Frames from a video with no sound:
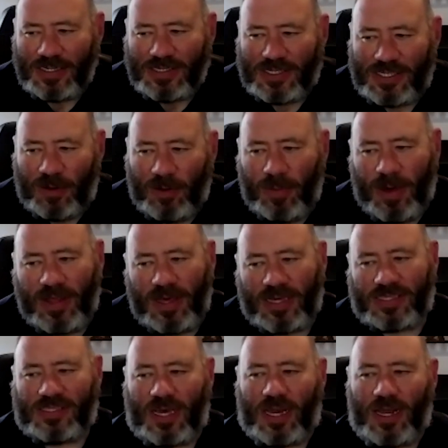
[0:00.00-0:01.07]
So tell me about
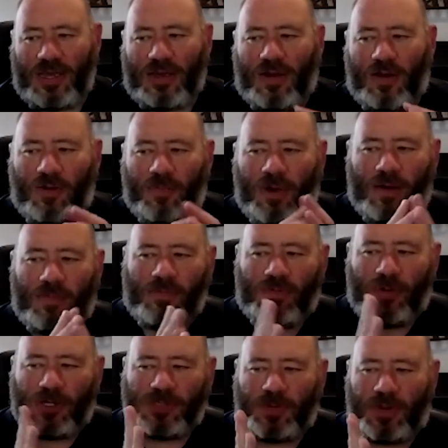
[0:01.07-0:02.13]
this, setting your home up
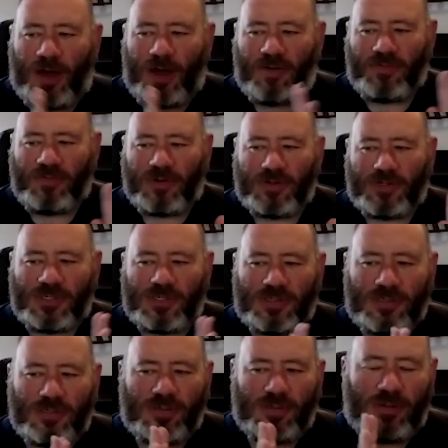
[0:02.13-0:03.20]
for multiple
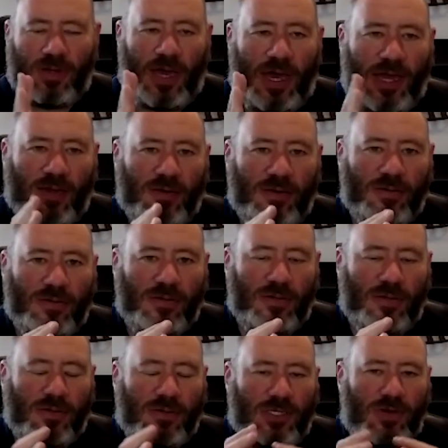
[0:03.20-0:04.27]
offers. Like,
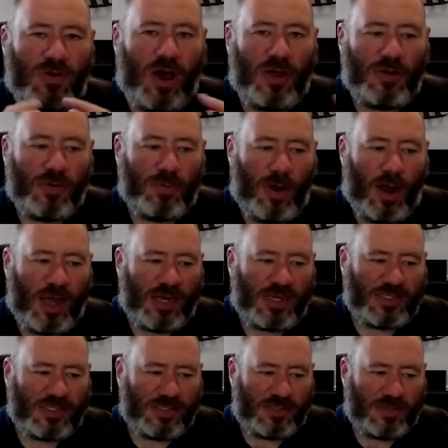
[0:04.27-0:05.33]
do you
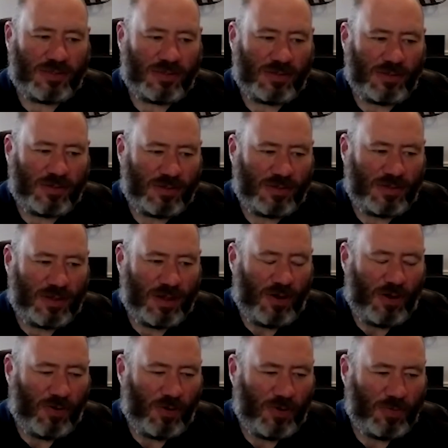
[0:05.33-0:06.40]
underprice the
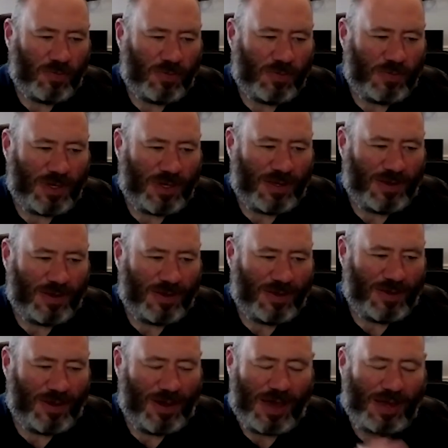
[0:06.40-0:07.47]
home?
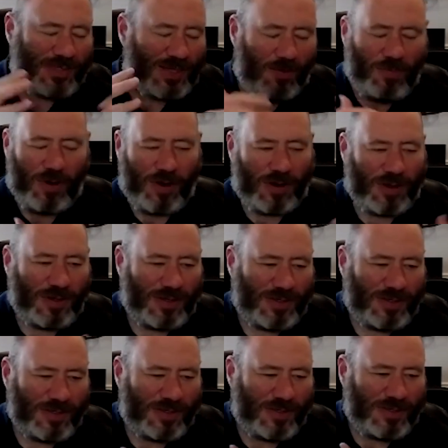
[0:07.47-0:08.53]
How does that work?
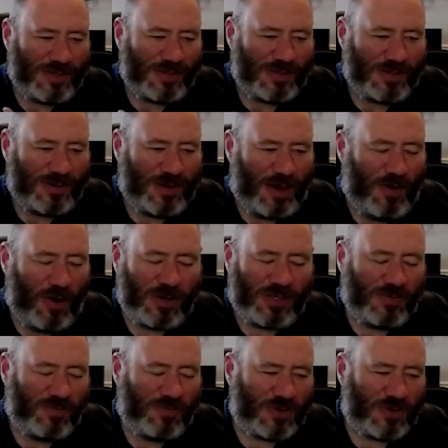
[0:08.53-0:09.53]
I've heard different.